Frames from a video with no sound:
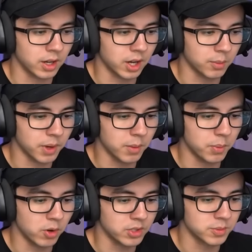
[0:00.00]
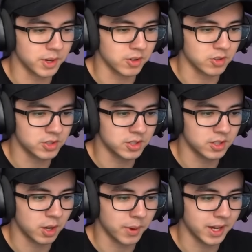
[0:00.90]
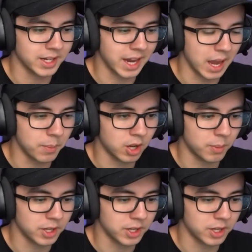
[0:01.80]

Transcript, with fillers: I could buy a bow and some arrows. I'll buy a gap. I'll buy